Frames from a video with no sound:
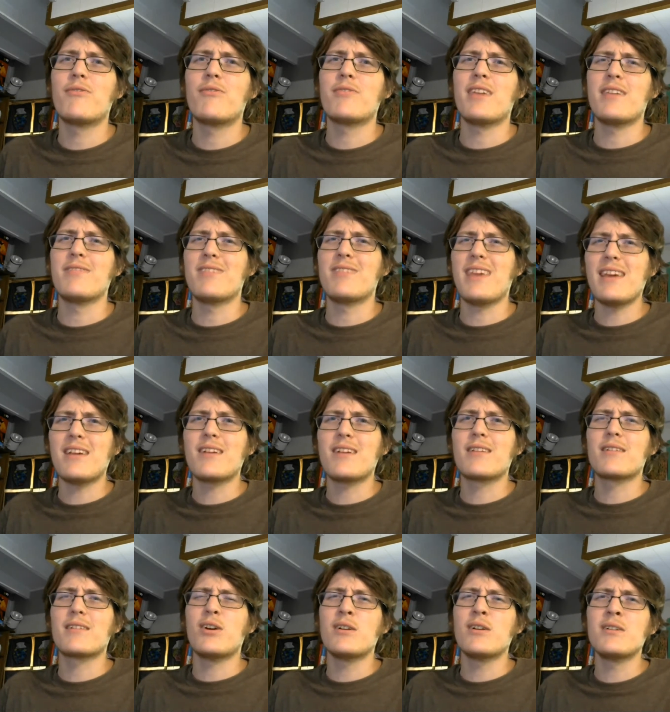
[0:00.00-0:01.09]
that they
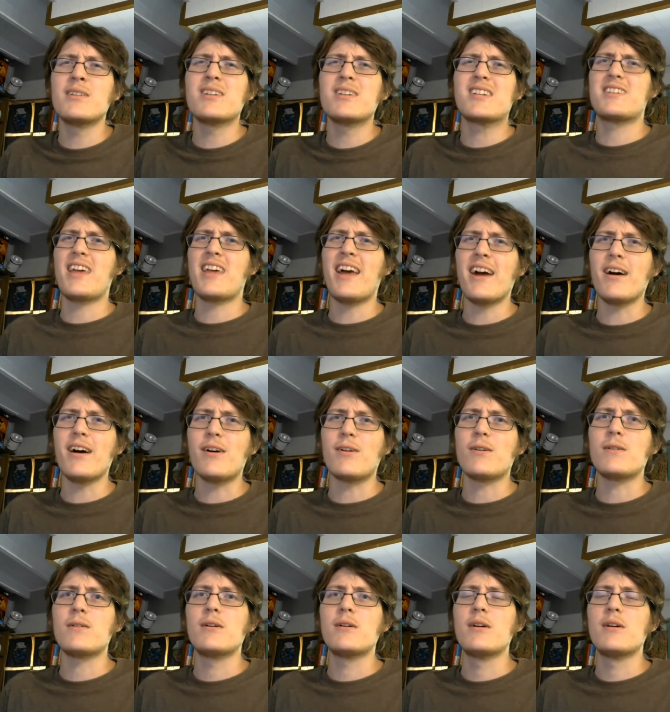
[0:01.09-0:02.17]
couldn't
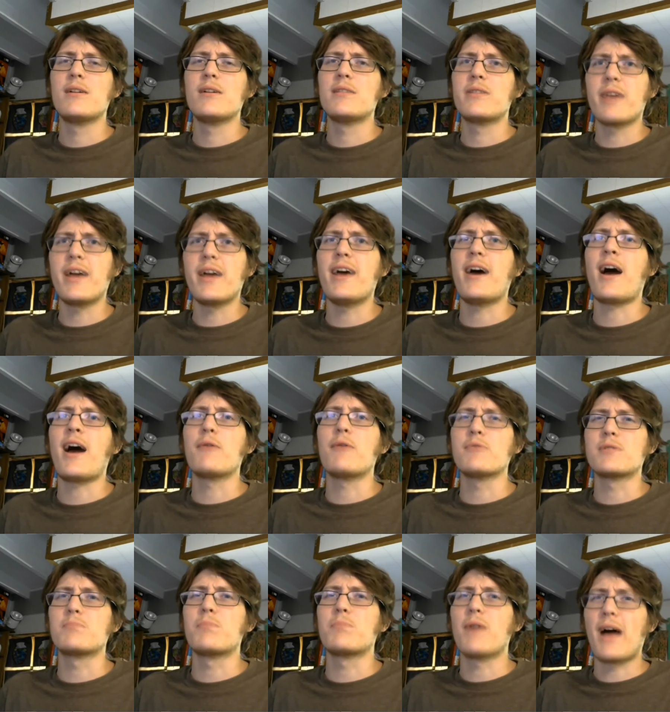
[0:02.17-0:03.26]
tell that I
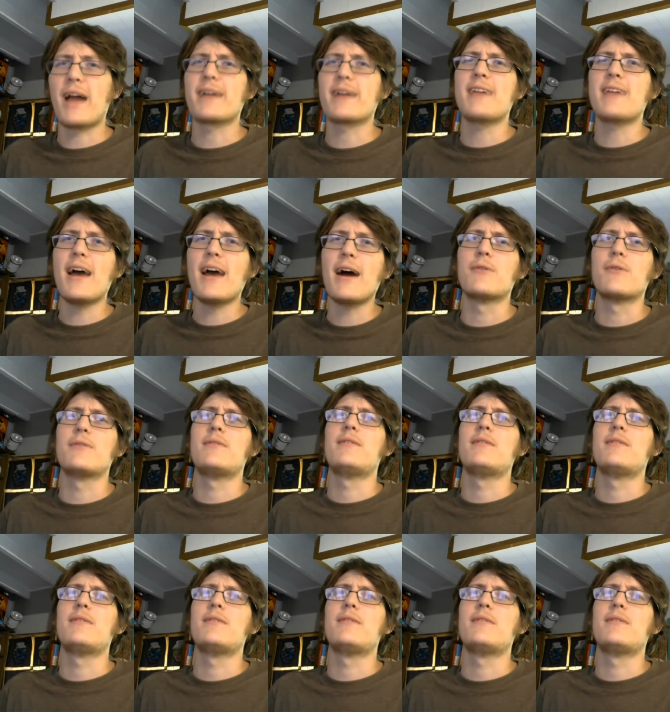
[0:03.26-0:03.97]
was blacked out.